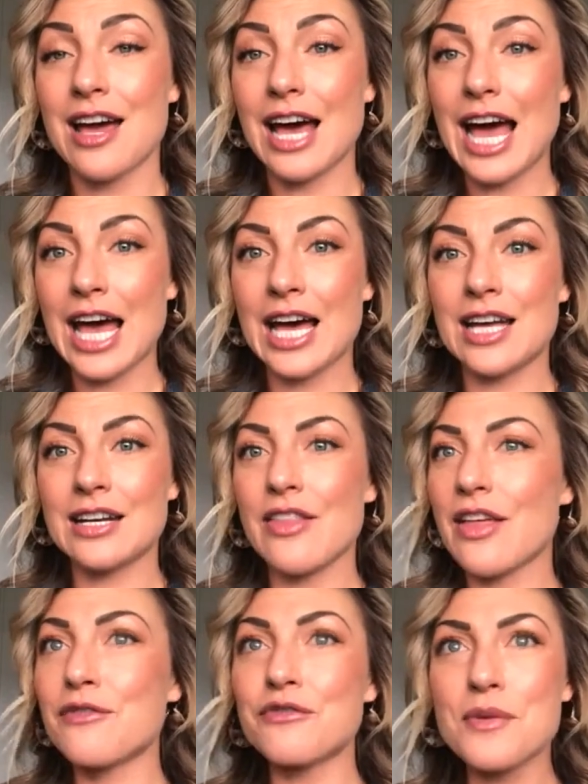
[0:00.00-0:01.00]
And
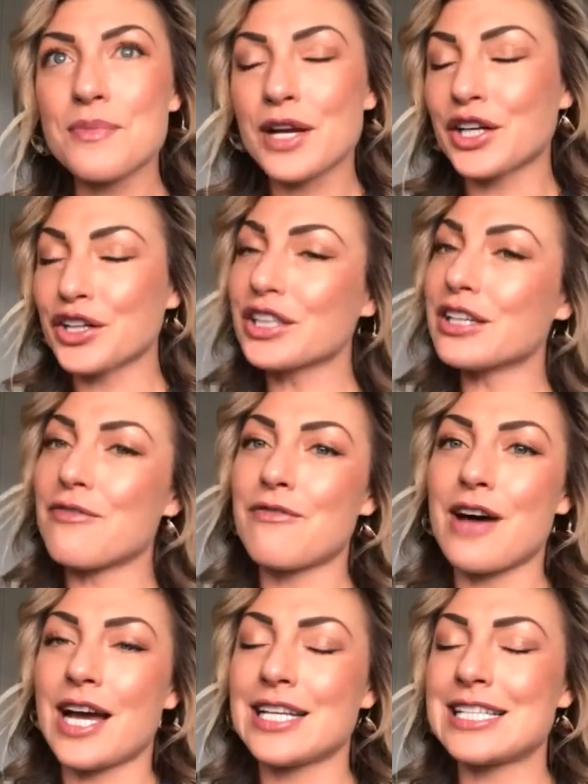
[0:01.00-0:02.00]
then from there, you're going to
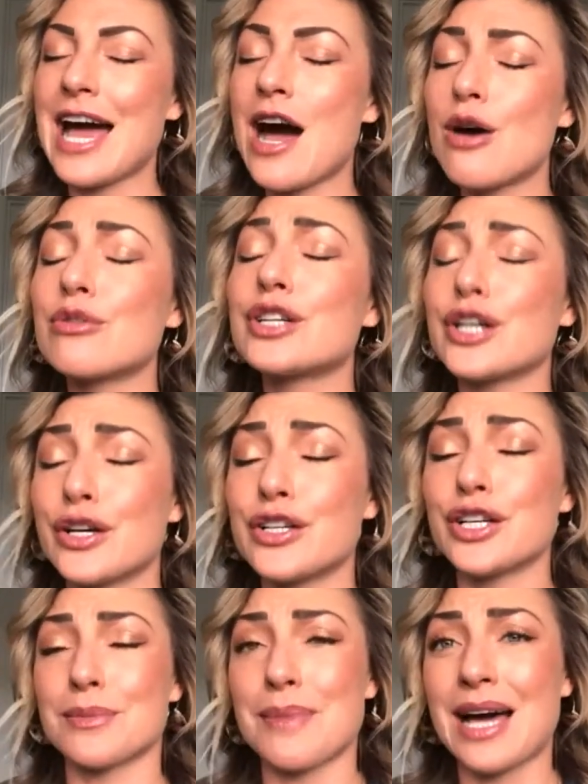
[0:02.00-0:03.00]
find how good
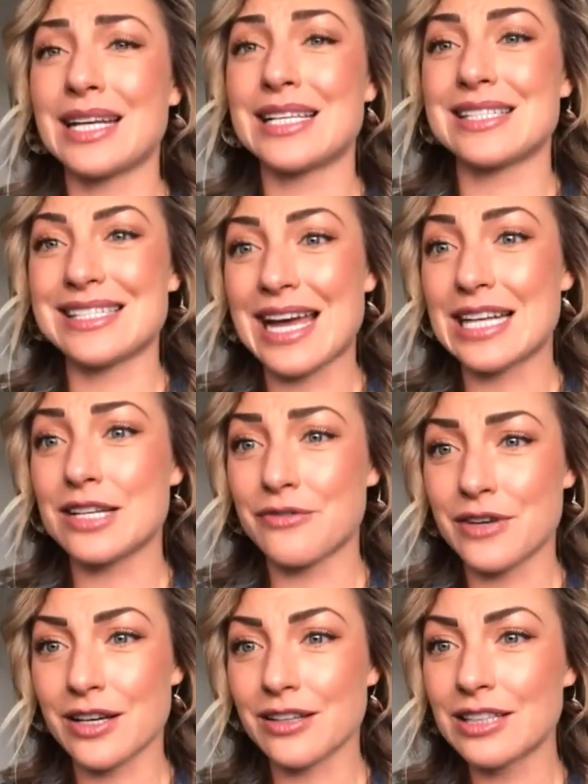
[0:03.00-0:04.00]
your body's designed to
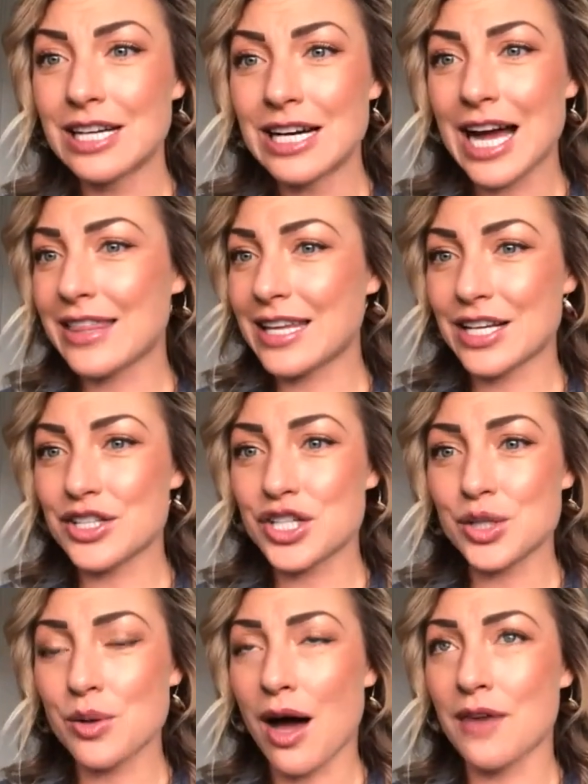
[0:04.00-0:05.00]
feel. I think
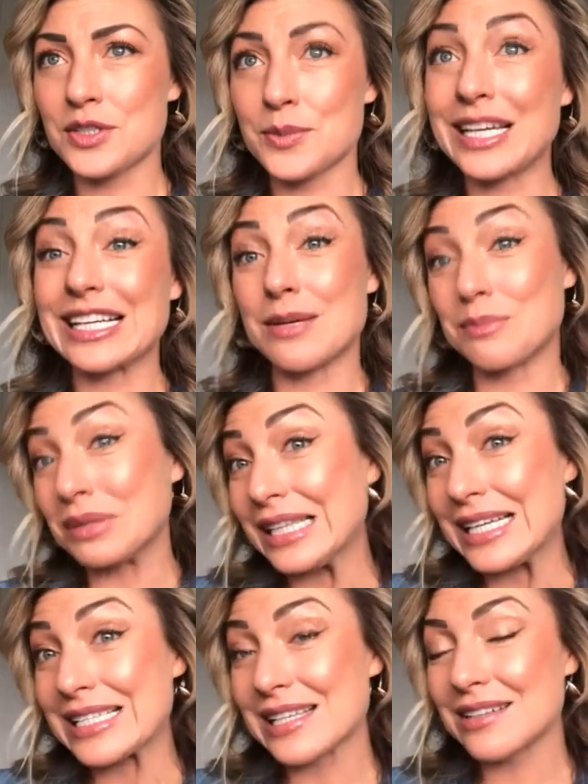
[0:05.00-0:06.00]
too often we get
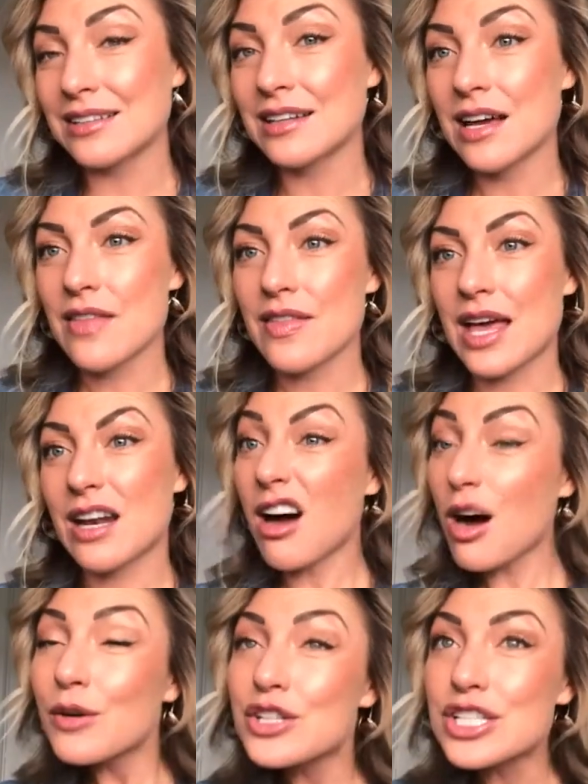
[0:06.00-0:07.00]
complacent that,
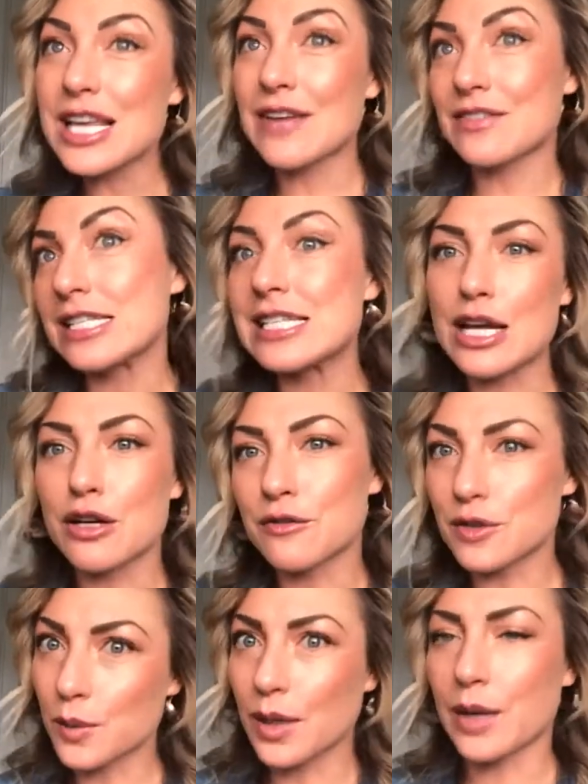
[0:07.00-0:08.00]
we just have to settle
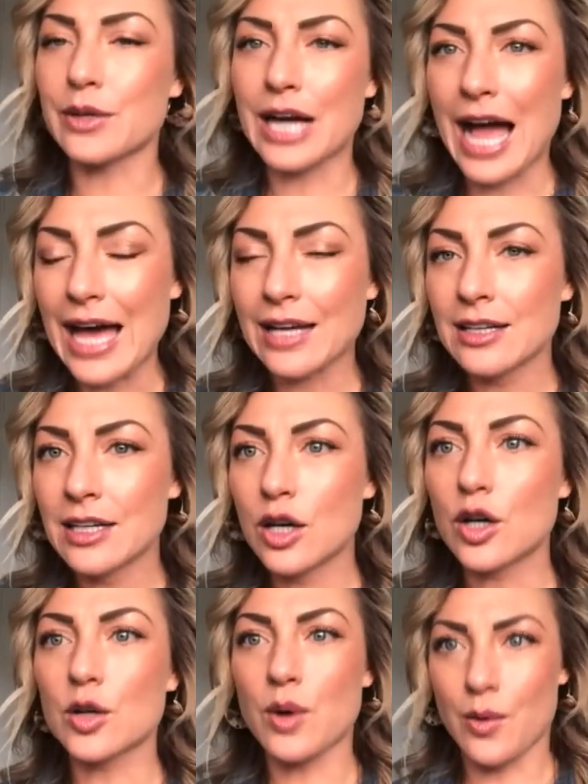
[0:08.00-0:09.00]
for where we're at
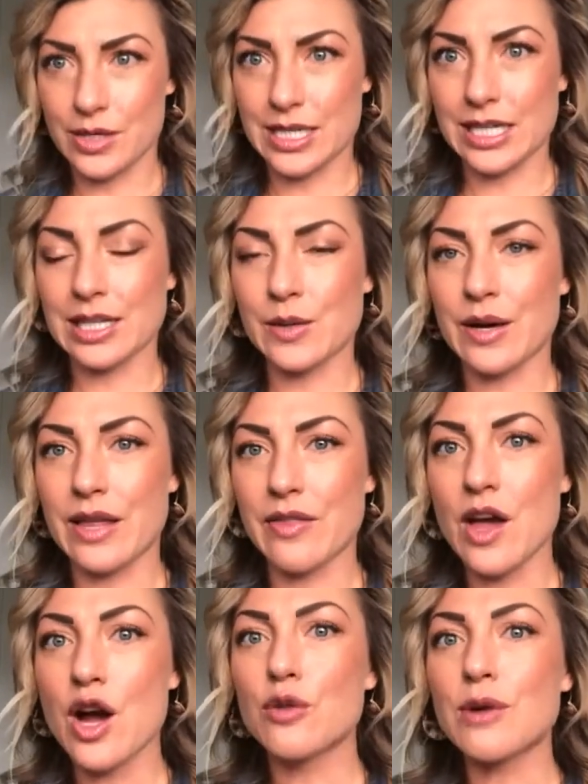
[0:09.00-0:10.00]
or what we're dealing with,
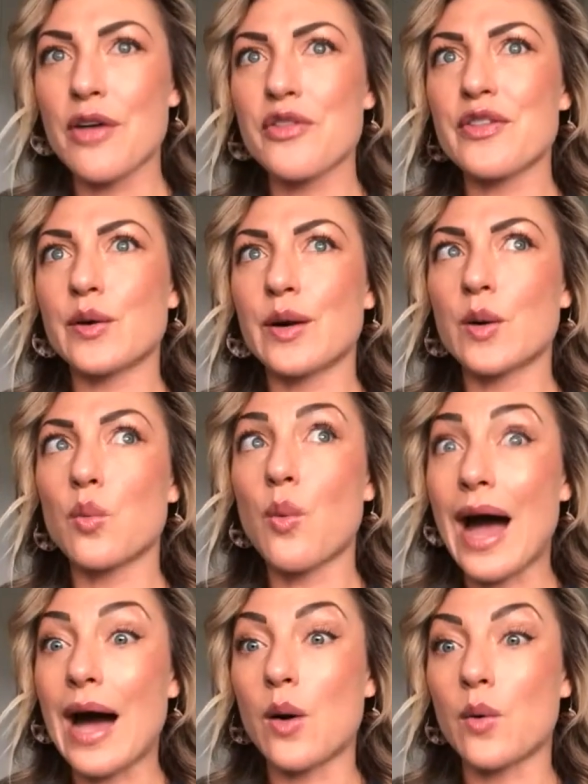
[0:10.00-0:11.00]
rather than going,
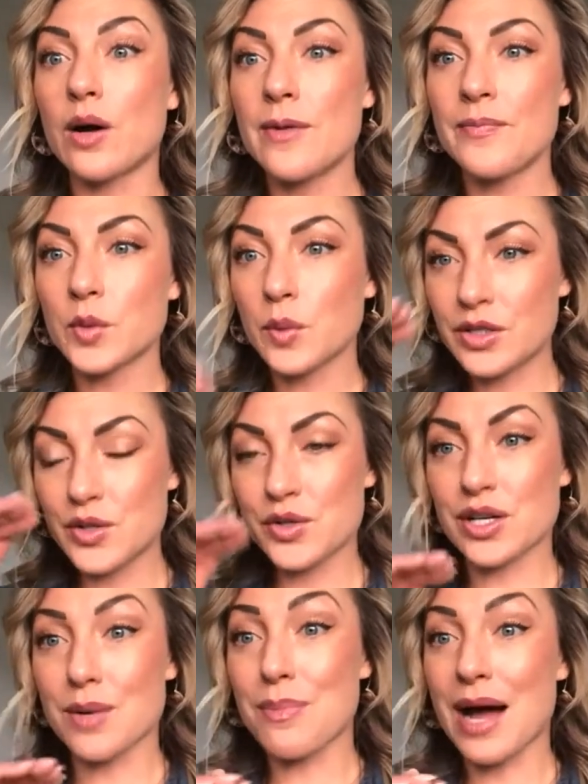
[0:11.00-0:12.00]
wow, once you
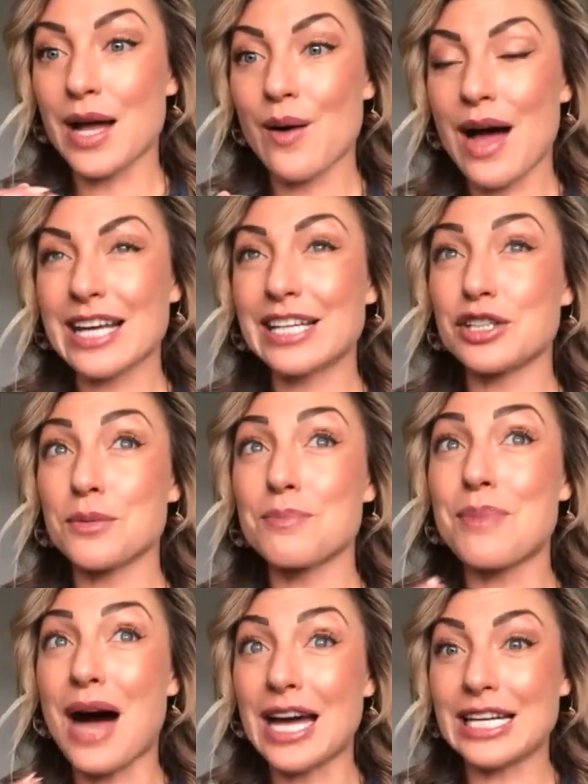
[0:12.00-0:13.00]
start biohacking, your
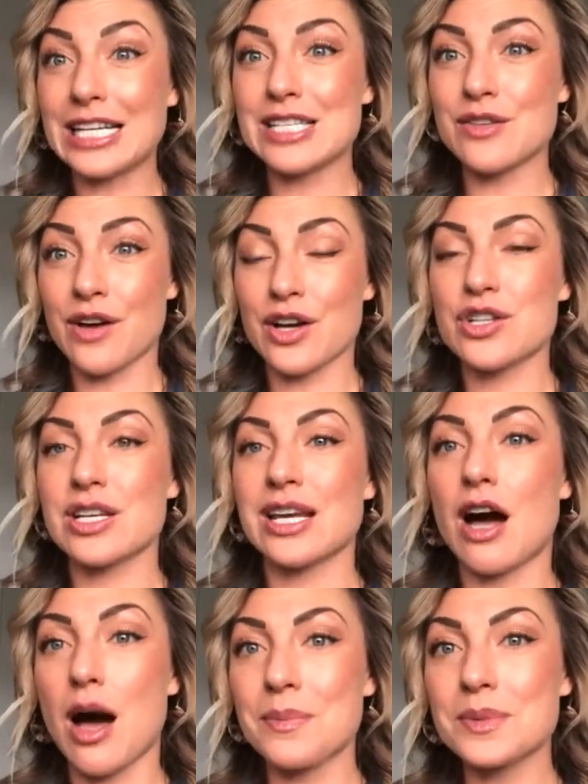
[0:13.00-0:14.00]
body's functioning
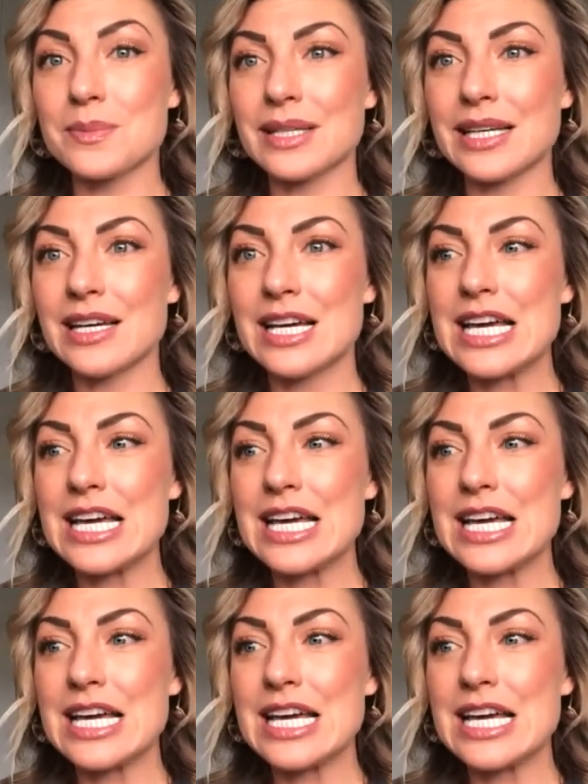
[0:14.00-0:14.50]
optimally.